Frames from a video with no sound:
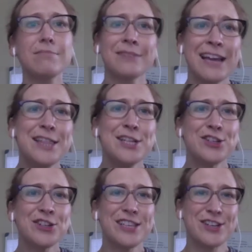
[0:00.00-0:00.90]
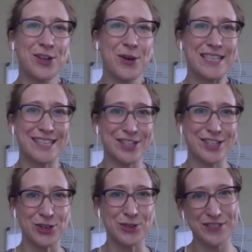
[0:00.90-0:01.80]
And then certainly there's always this
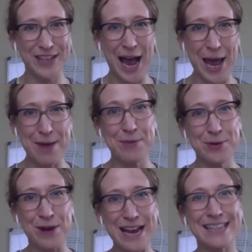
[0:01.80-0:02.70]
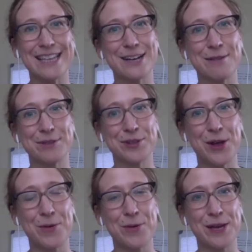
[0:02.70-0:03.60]
issue of time, right, that comes
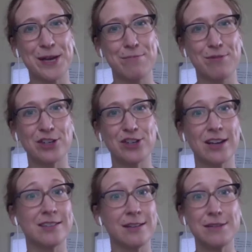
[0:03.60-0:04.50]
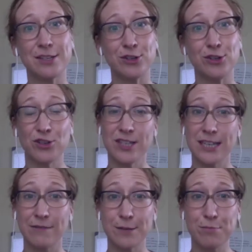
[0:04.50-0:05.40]
along with any project. Some institutions
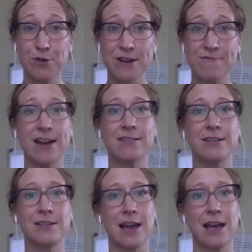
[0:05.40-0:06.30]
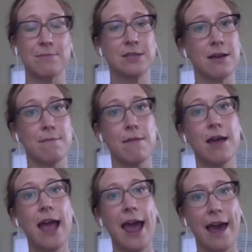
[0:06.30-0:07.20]
have supported faculty time, some
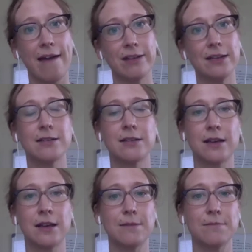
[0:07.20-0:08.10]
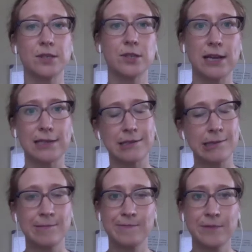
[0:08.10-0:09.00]
haven't. So
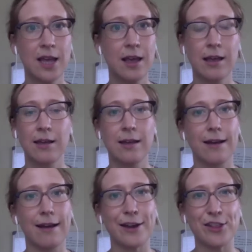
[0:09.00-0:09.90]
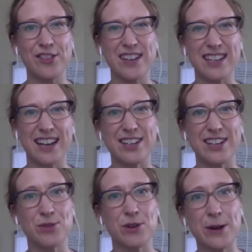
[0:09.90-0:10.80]
that's another thing to kind of
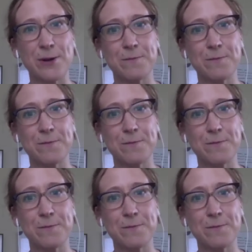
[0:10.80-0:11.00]
sort out.